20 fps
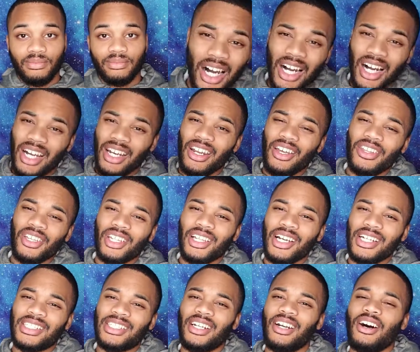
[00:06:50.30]
Another
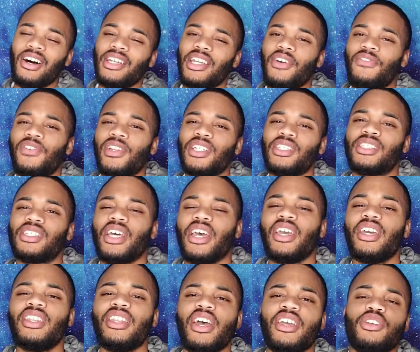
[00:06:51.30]
class that I'll definitely
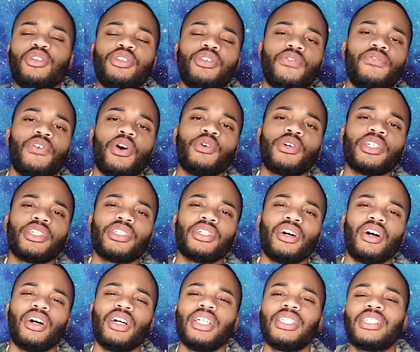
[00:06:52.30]
say that you should focus
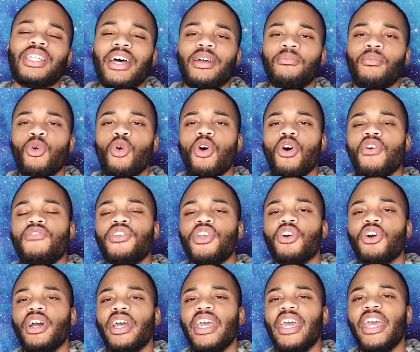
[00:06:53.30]
on is like more of
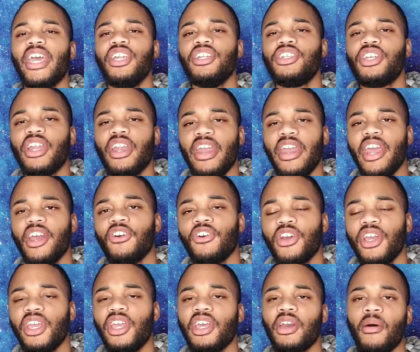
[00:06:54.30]
your
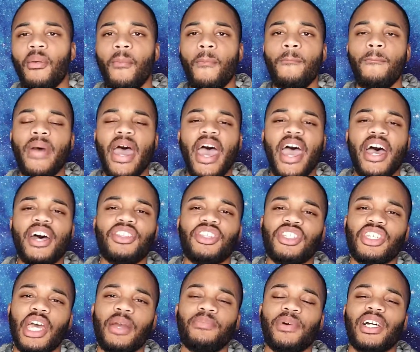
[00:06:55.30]
engineering math
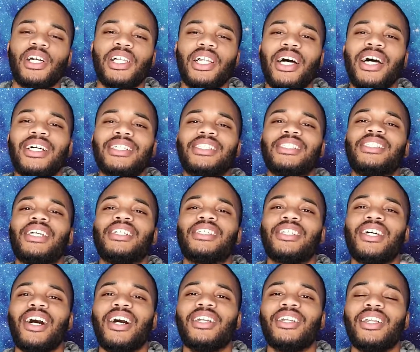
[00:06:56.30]
type of classes that's
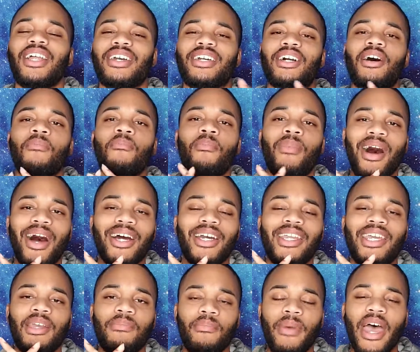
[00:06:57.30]
kind of like
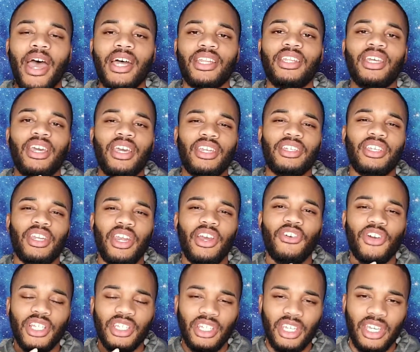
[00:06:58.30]
combining math and
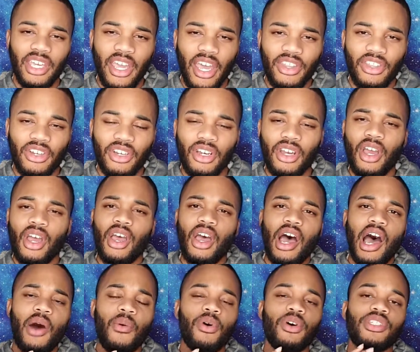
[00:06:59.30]
engineering together.
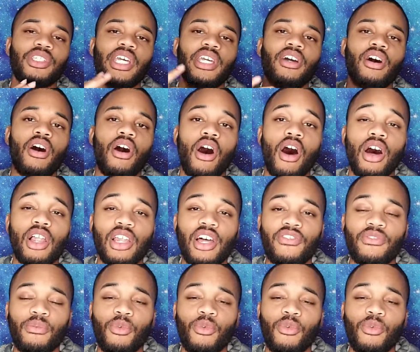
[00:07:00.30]
I won't say all of them,